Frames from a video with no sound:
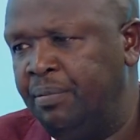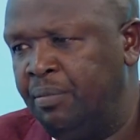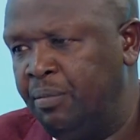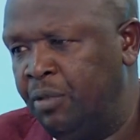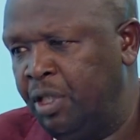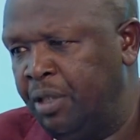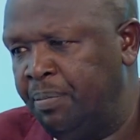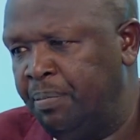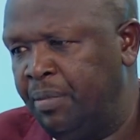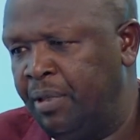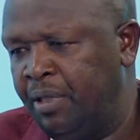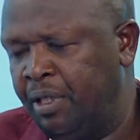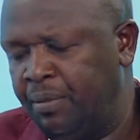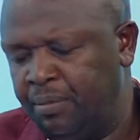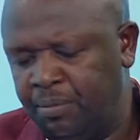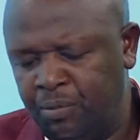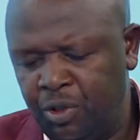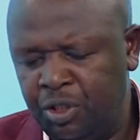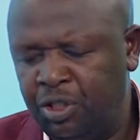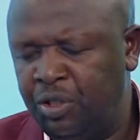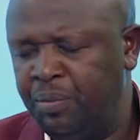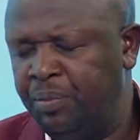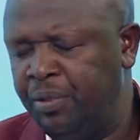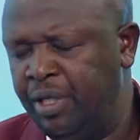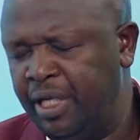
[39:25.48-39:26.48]

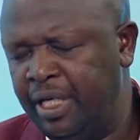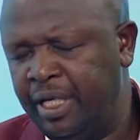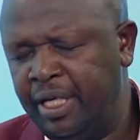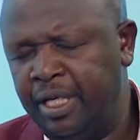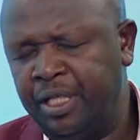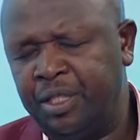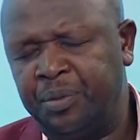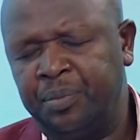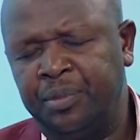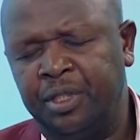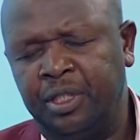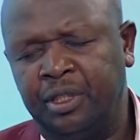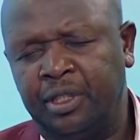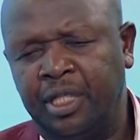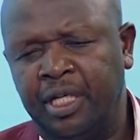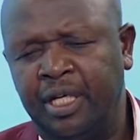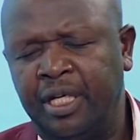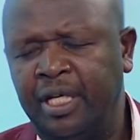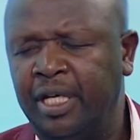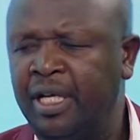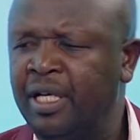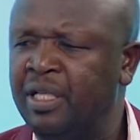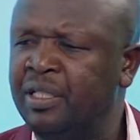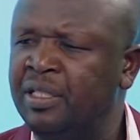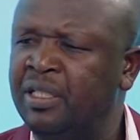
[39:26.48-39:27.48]
Moshimia here has been
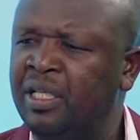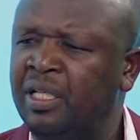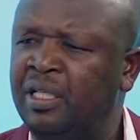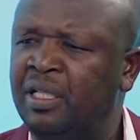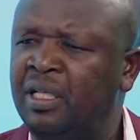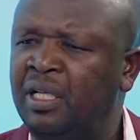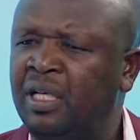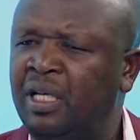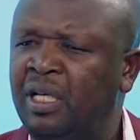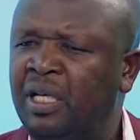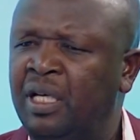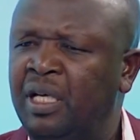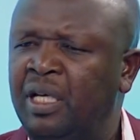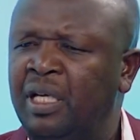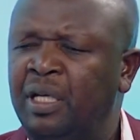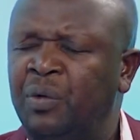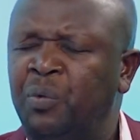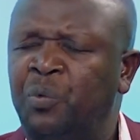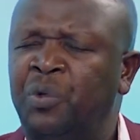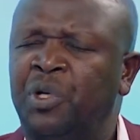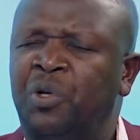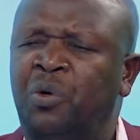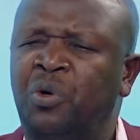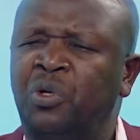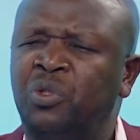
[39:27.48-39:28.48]
telling us that
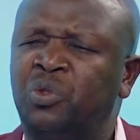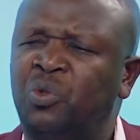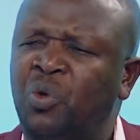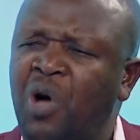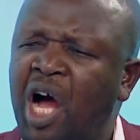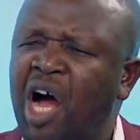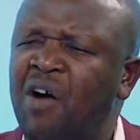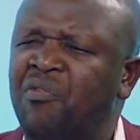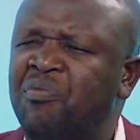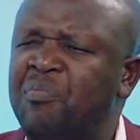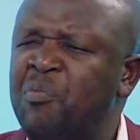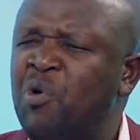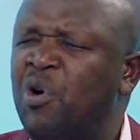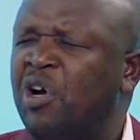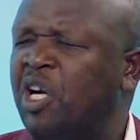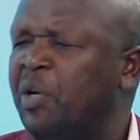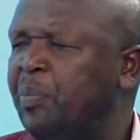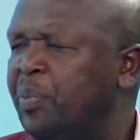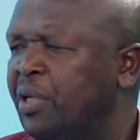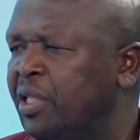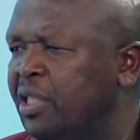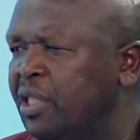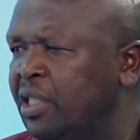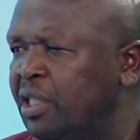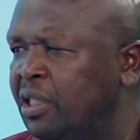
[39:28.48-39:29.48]
we're going to have more
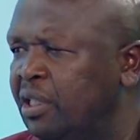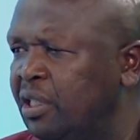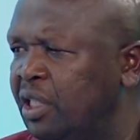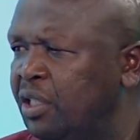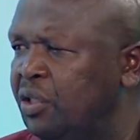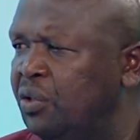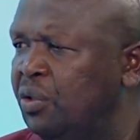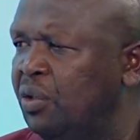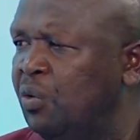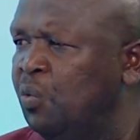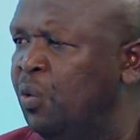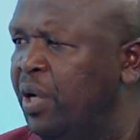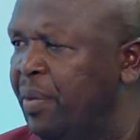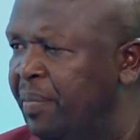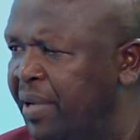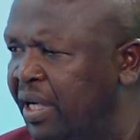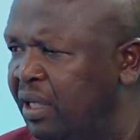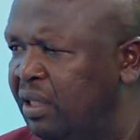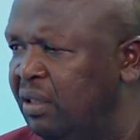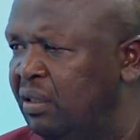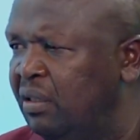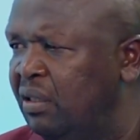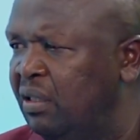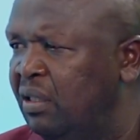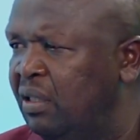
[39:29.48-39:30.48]
representation, women.
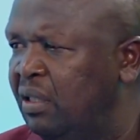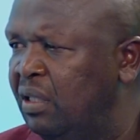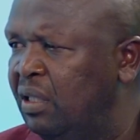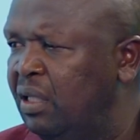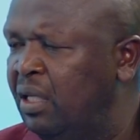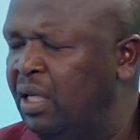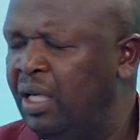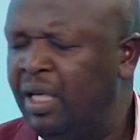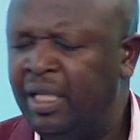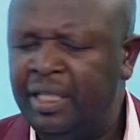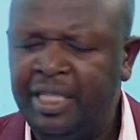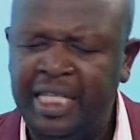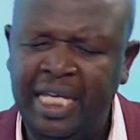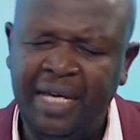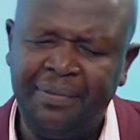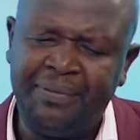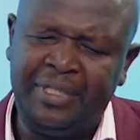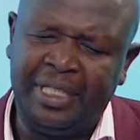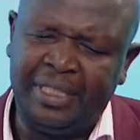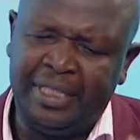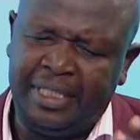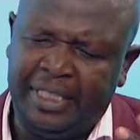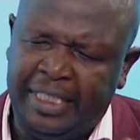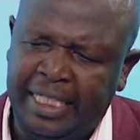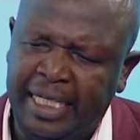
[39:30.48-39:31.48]
They have
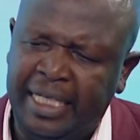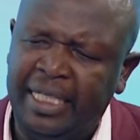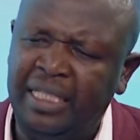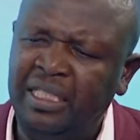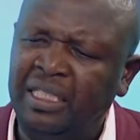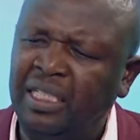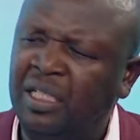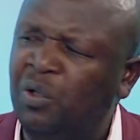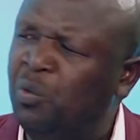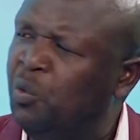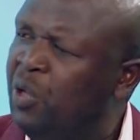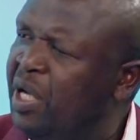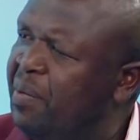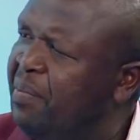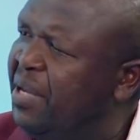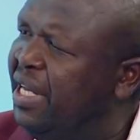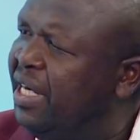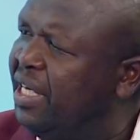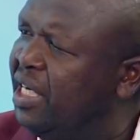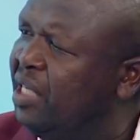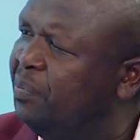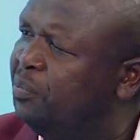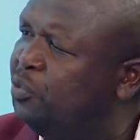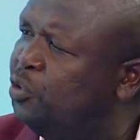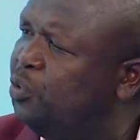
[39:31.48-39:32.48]
just changed women
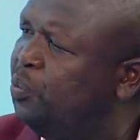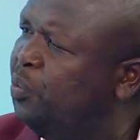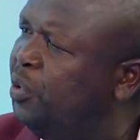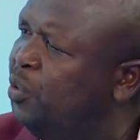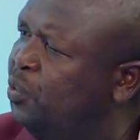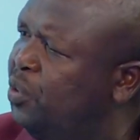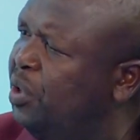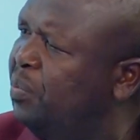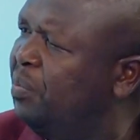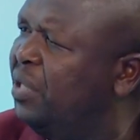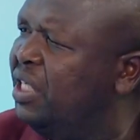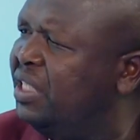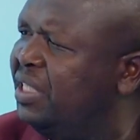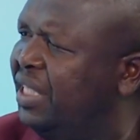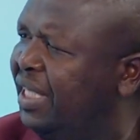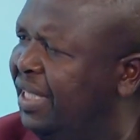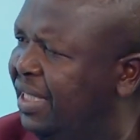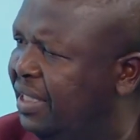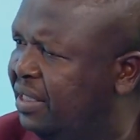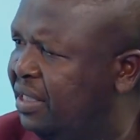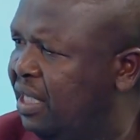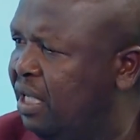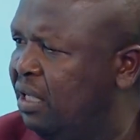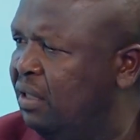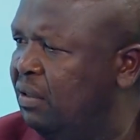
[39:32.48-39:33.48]
rep to be women
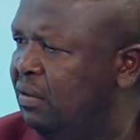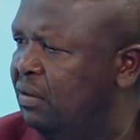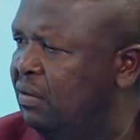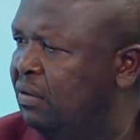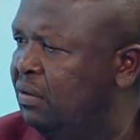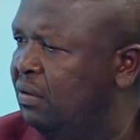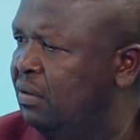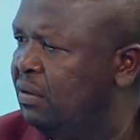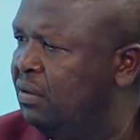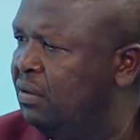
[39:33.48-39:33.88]
senator. Mm-hmm.